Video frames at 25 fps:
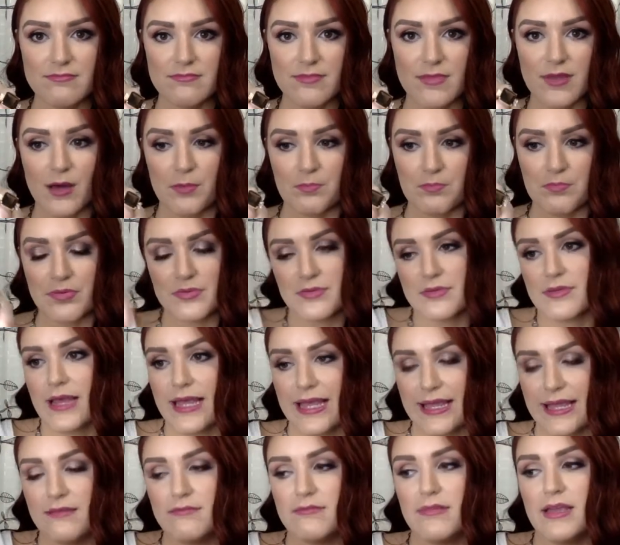a
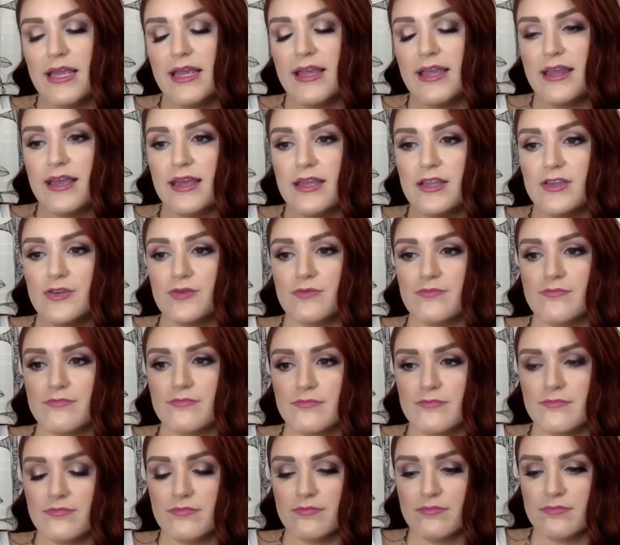plant in it and you
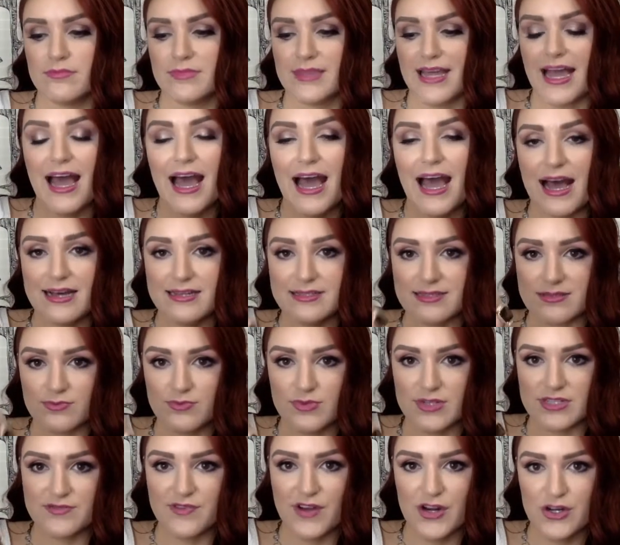that has
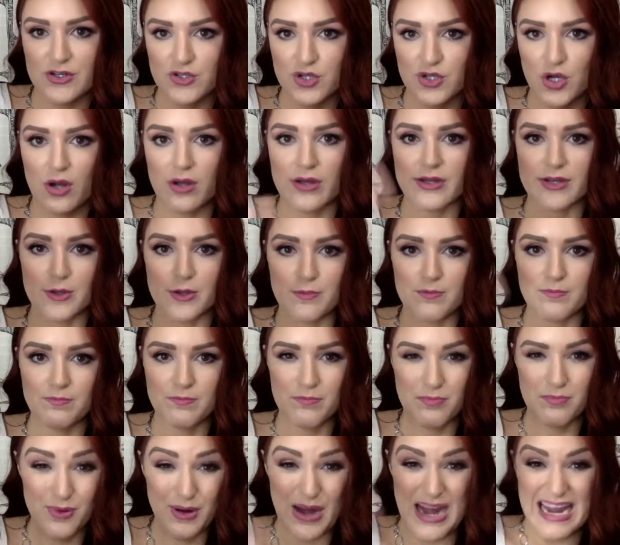resveratrol and you
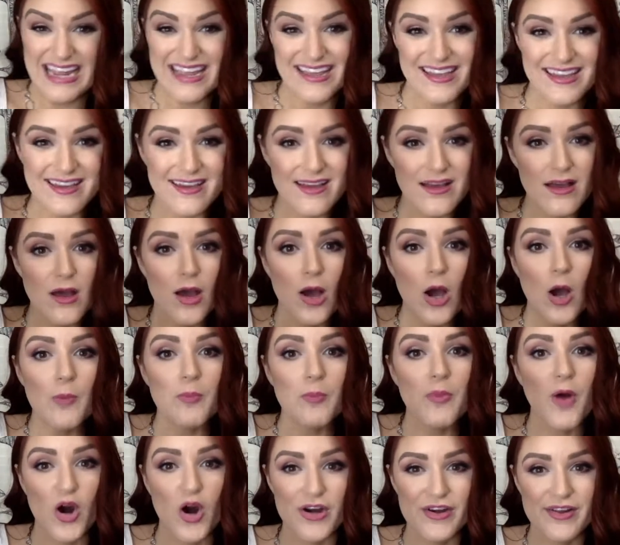break
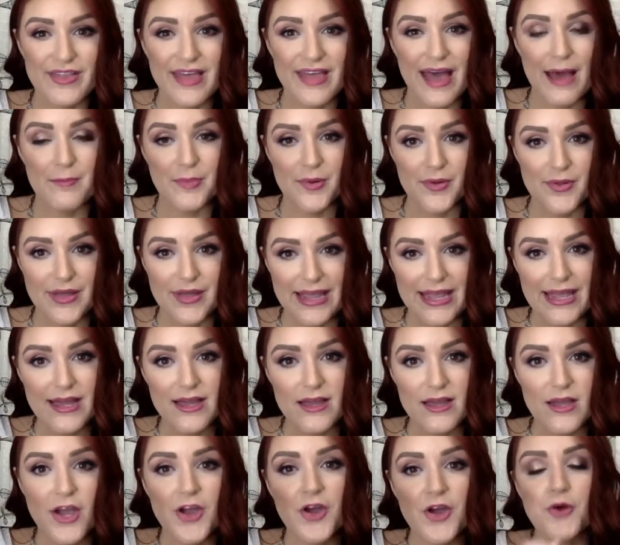part of that
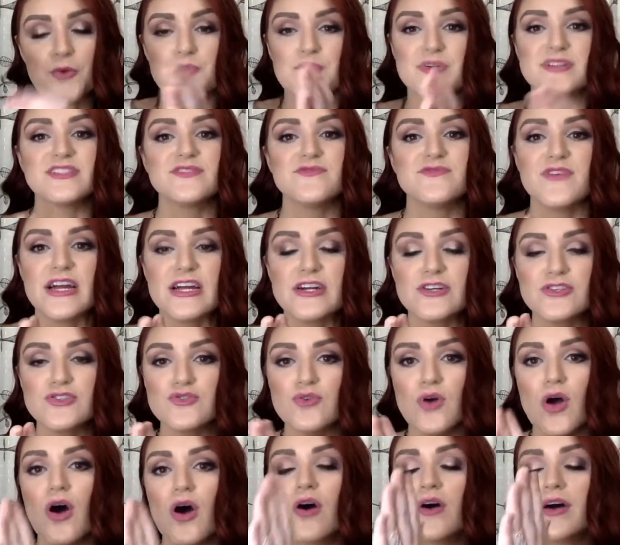plant,
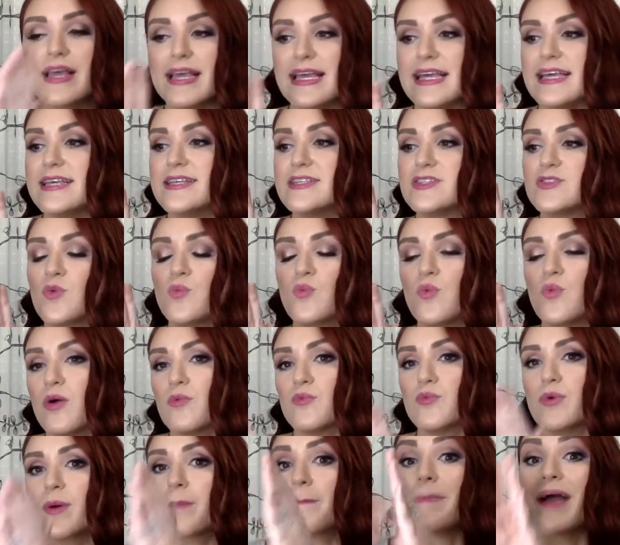resveratrol is
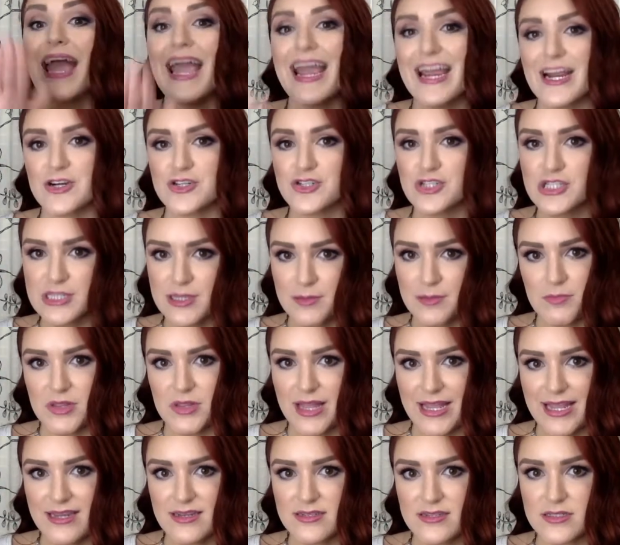what repairs the
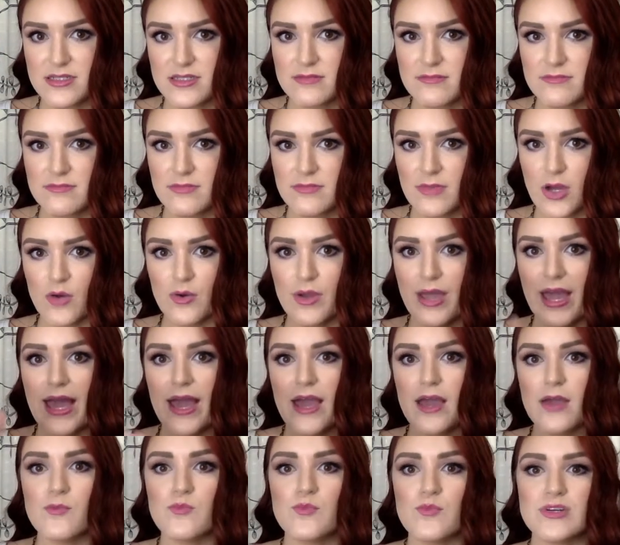plant.
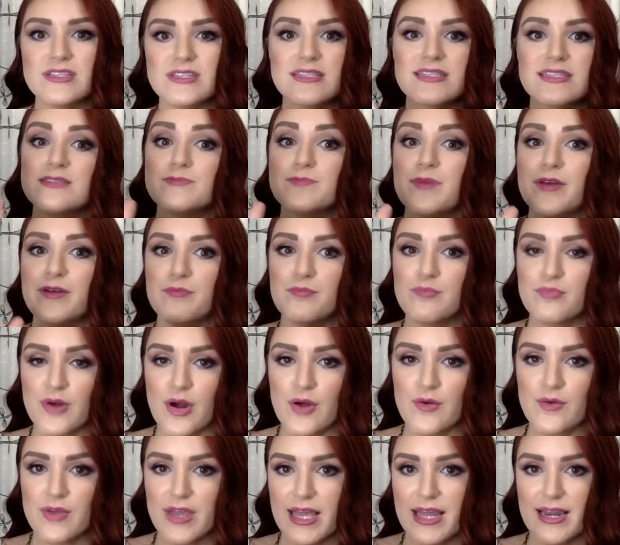Okay, once it's been
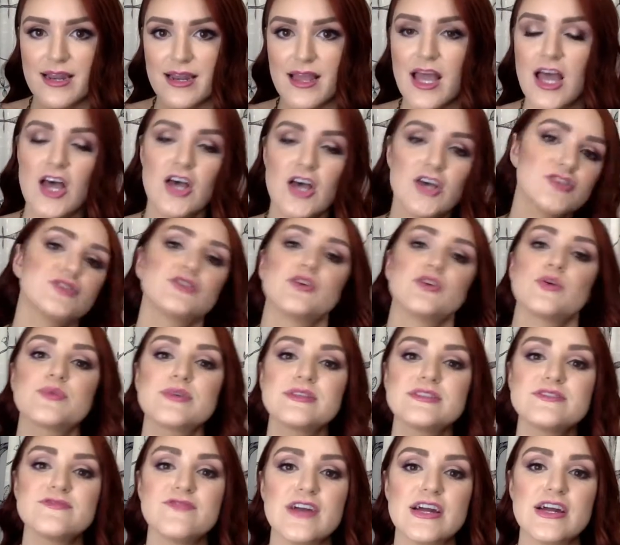broken. So,
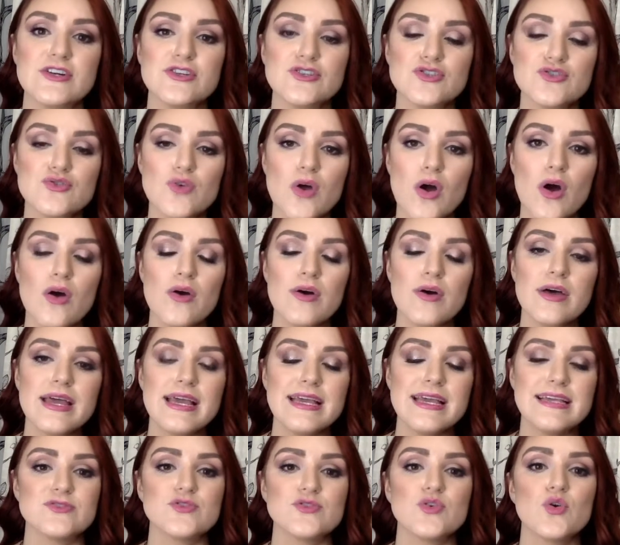resveratrol
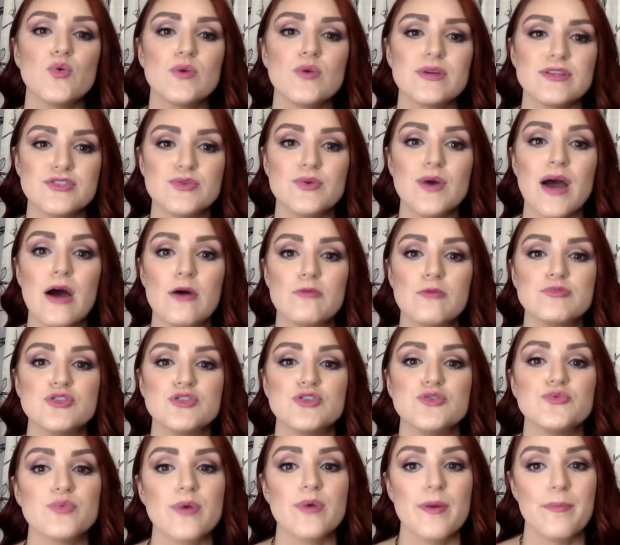is going to help
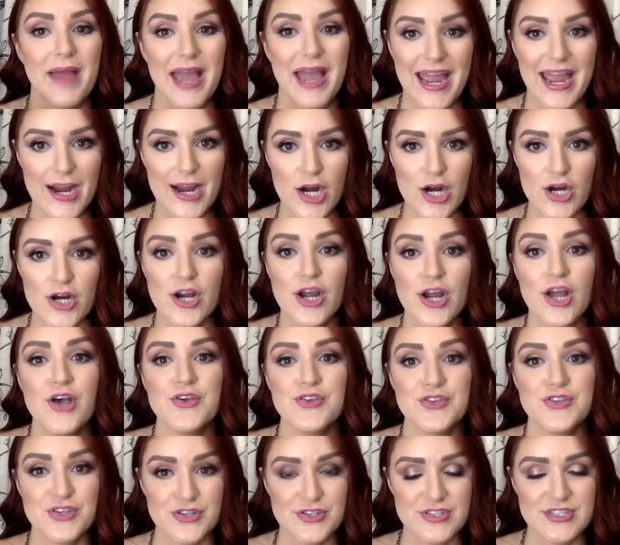to repair
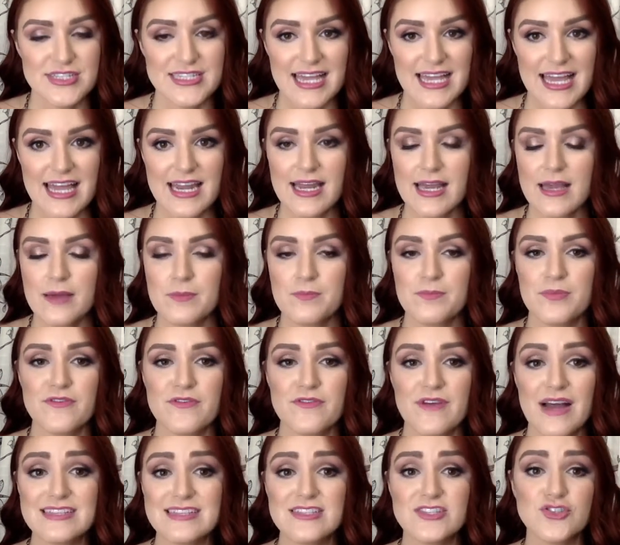your skin. It
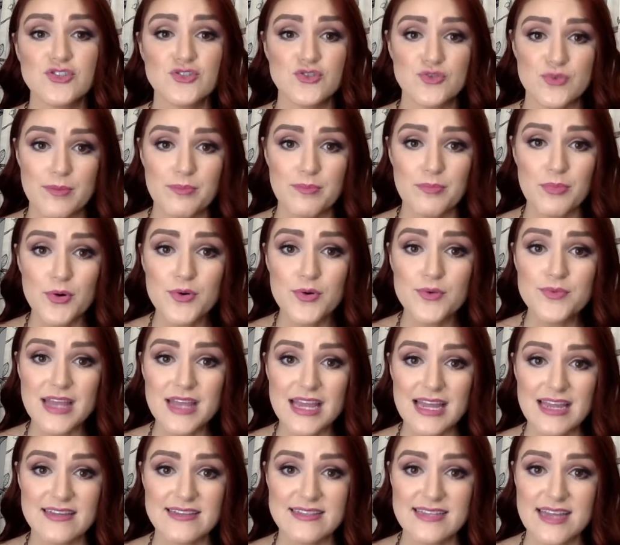provides triple the
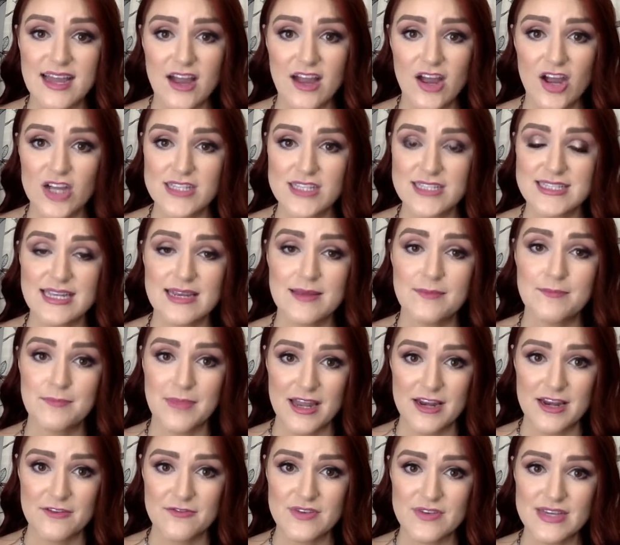antioxidant
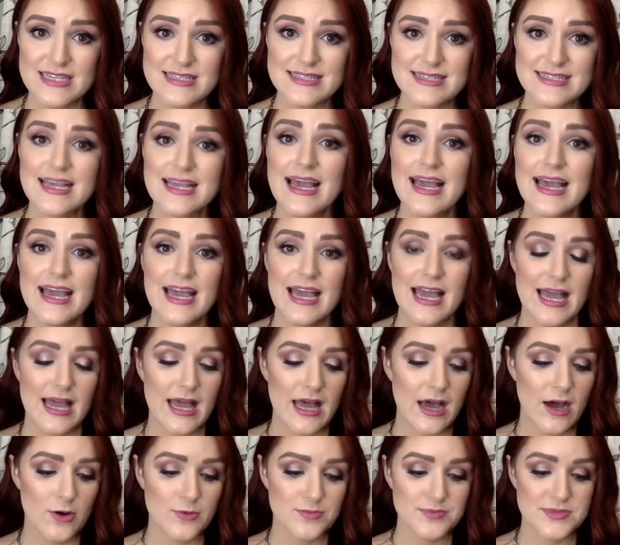benefits.
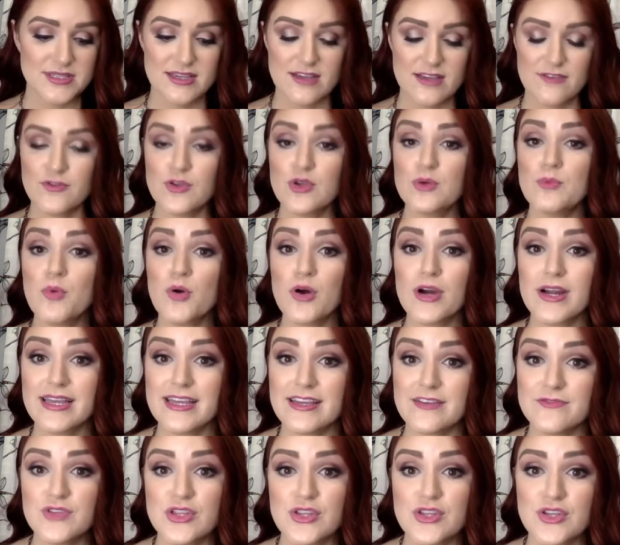It helps give you more
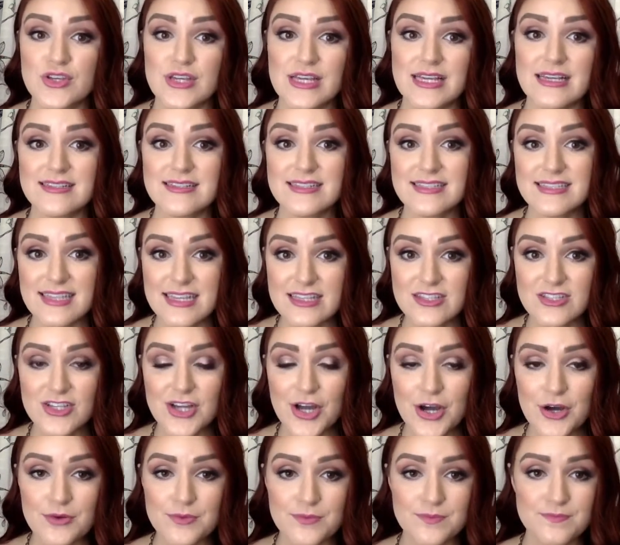even looking skin
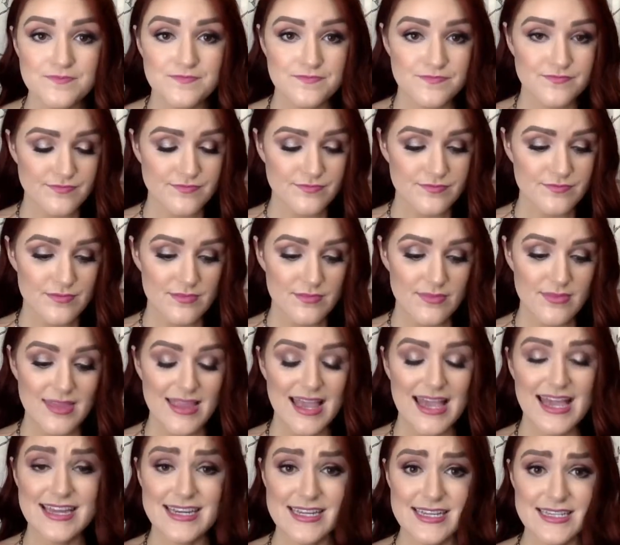tone
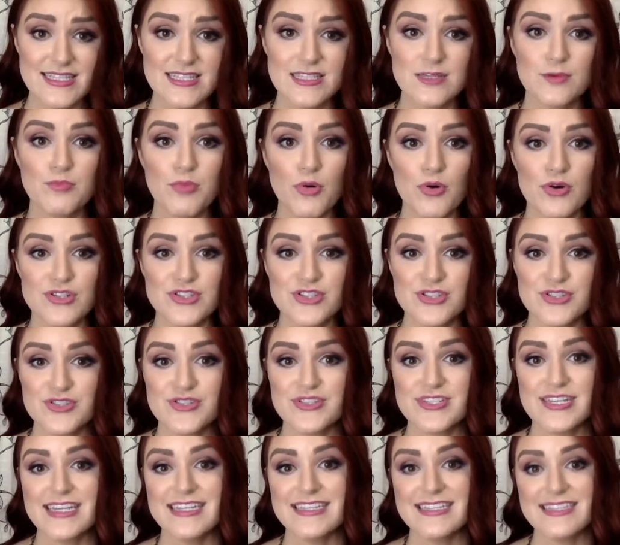and it supports your
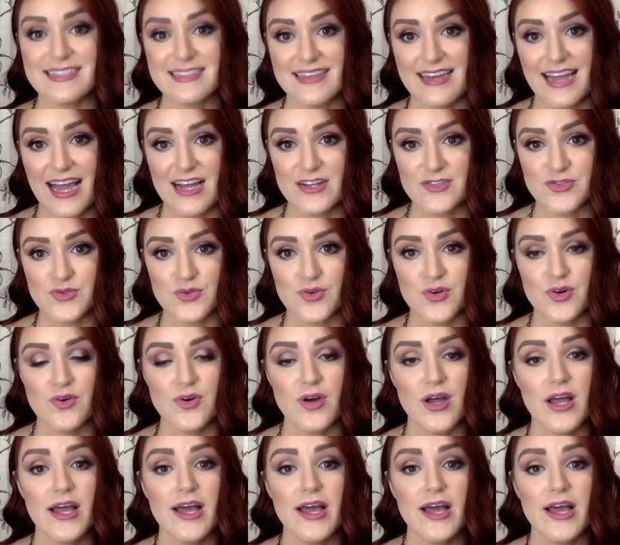skin's natural